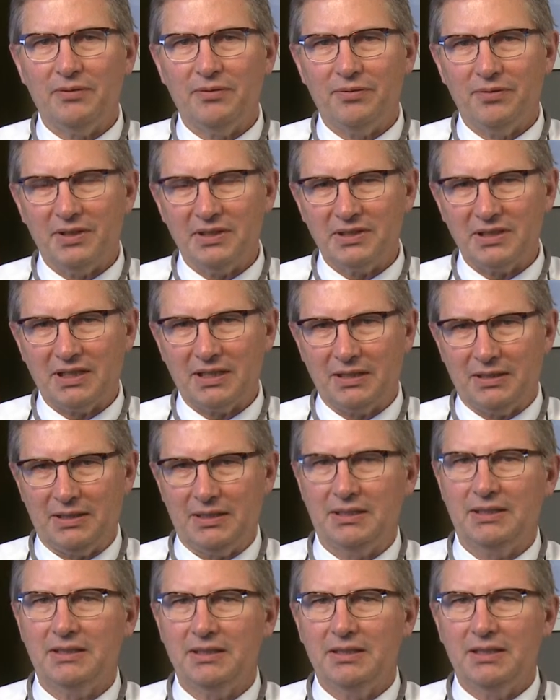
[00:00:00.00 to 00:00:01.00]

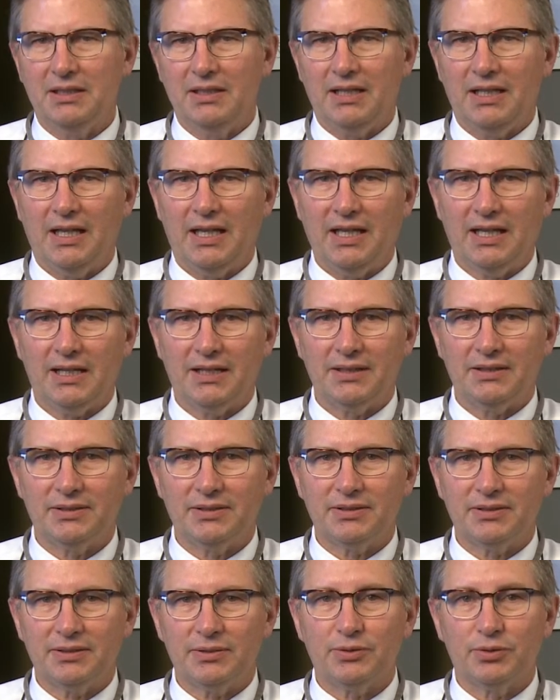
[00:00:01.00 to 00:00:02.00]
physically
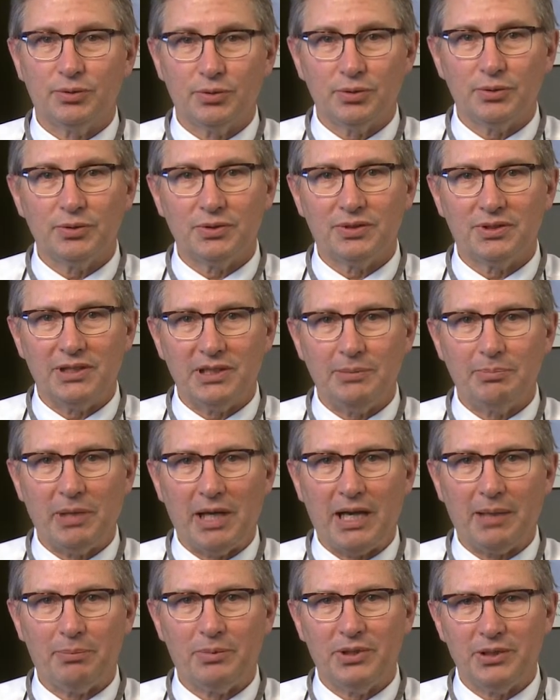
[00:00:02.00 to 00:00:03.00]
as true sleep
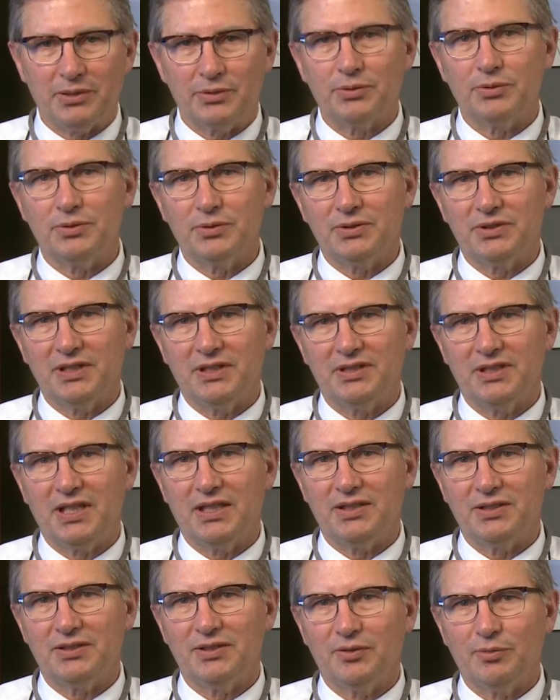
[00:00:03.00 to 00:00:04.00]
apnea, true
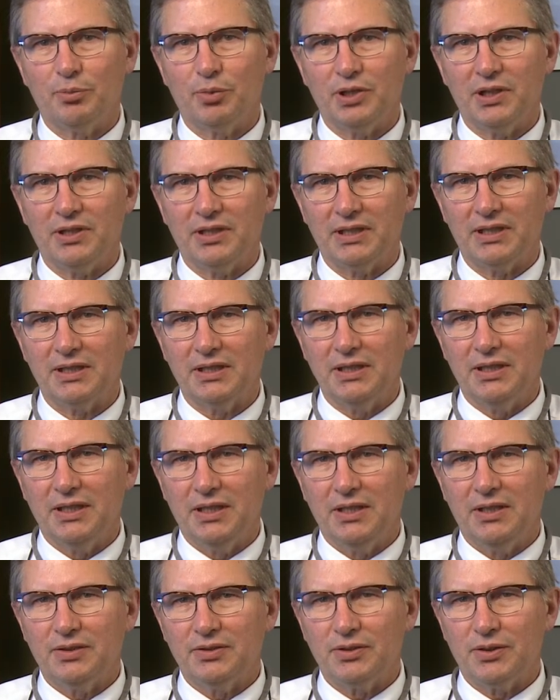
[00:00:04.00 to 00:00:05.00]
cessation of breathing.
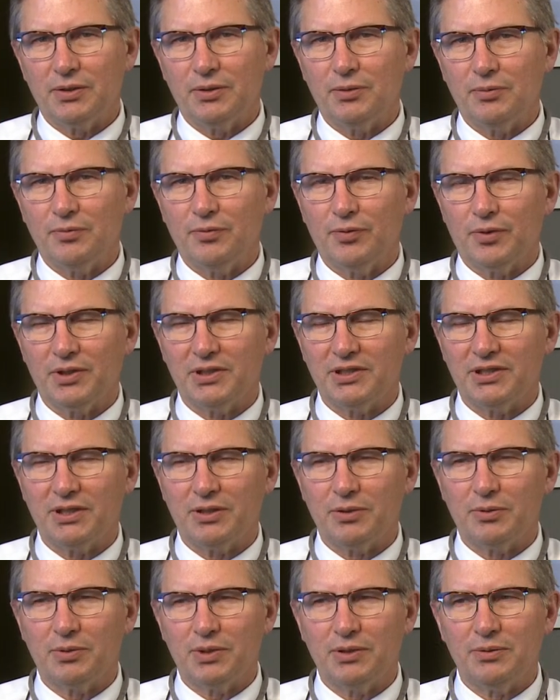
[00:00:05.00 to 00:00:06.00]
So for
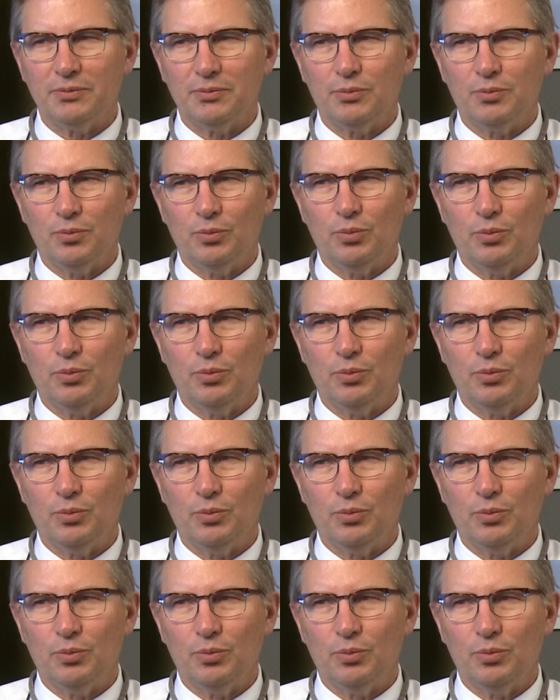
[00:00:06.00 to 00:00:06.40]
children,